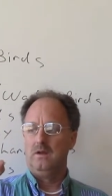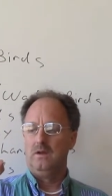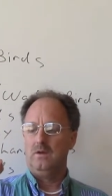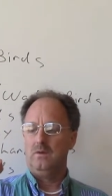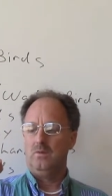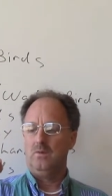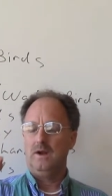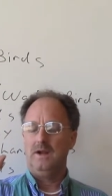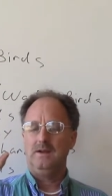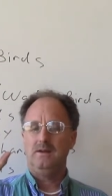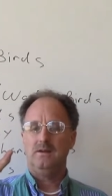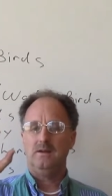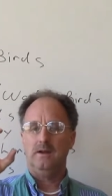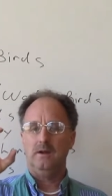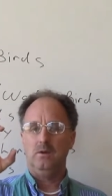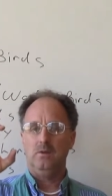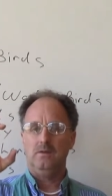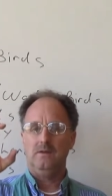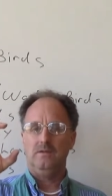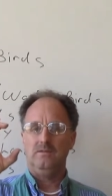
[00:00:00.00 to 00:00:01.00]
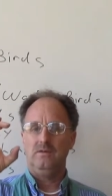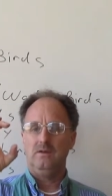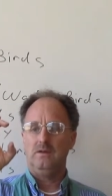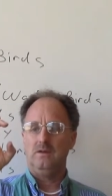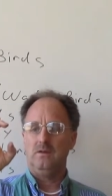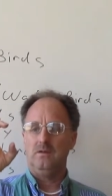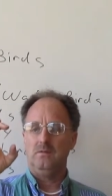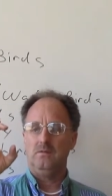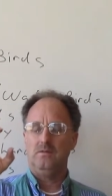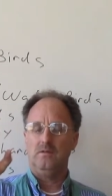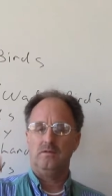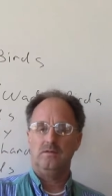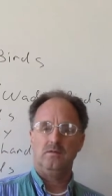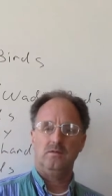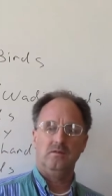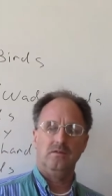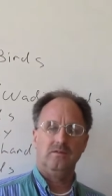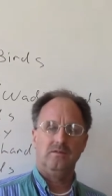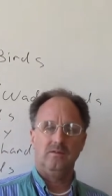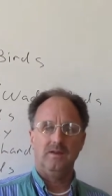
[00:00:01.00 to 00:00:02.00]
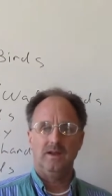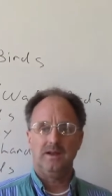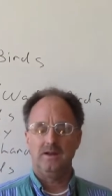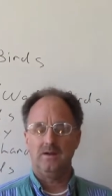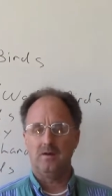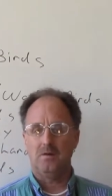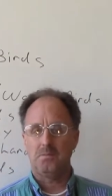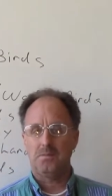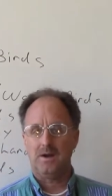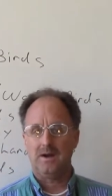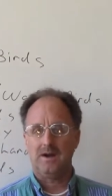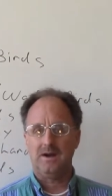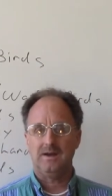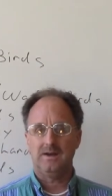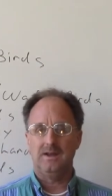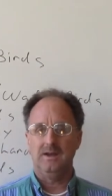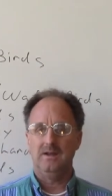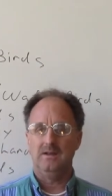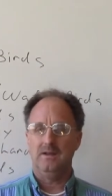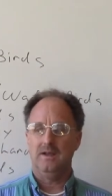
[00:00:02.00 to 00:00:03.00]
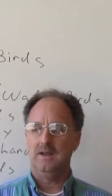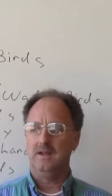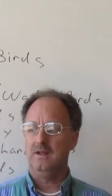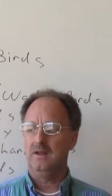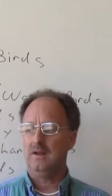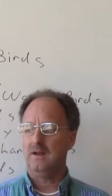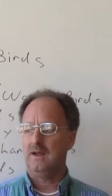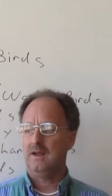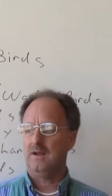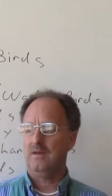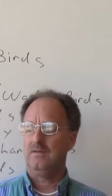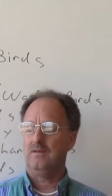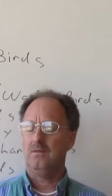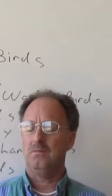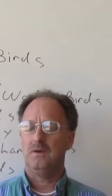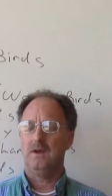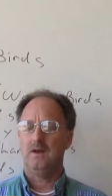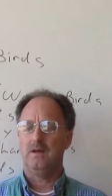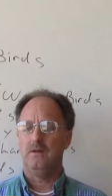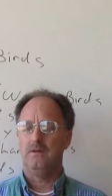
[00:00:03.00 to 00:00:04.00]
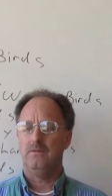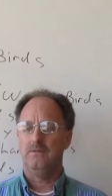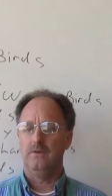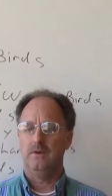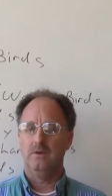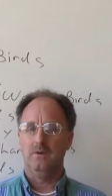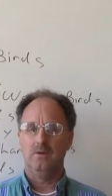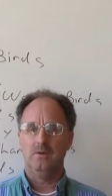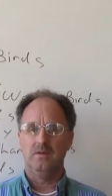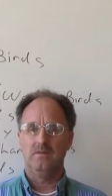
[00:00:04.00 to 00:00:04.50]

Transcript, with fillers: raincoat that she can just stick in her pocket and then have some kind of food.